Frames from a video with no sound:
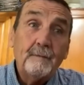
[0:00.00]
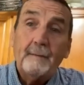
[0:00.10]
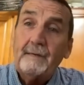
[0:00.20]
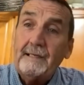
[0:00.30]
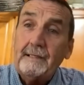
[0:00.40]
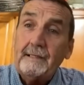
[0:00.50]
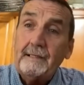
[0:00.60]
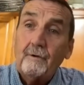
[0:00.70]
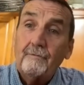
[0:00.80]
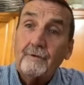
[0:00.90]
big
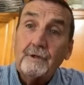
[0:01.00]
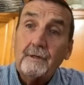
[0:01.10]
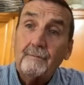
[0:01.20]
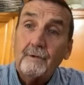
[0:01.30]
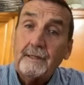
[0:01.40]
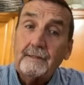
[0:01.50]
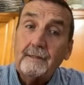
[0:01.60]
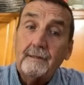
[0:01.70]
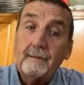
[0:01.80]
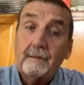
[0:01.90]
deal for some
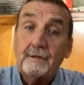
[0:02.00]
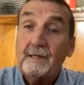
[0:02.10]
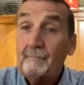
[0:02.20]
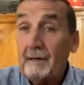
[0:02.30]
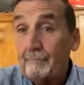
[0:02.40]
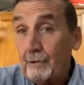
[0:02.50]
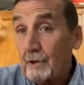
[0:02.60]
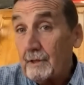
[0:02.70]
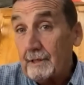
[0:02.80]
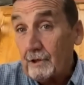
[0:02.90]
reason. It's in my
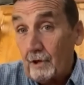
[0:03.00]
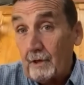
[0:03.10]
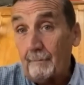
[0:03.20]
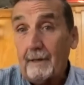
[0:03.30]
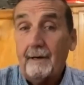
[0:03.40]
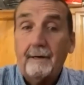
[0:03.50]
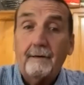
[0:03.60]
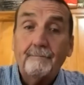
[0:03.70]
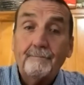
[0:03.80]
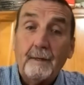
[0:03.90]
book. I talk about it,
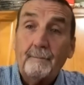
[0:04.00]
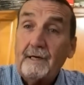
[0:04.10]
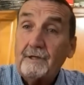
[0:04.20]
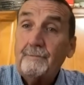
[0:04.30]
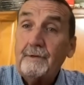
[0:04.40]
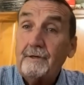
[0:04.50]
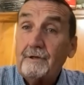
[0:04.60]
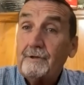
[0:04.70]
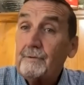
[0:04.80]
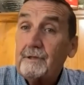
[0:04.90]
my
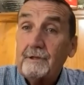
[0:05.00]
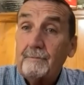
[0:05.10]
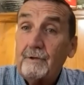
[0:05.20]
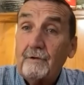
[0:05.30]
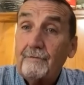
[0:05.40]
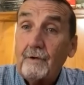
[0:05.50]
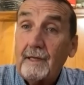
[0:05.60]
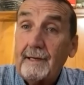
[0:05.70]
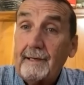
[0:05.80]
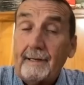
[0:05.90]
experience with this beautiful
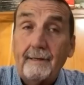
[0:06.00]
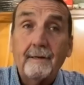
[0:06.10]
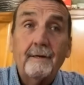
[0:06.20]
lady.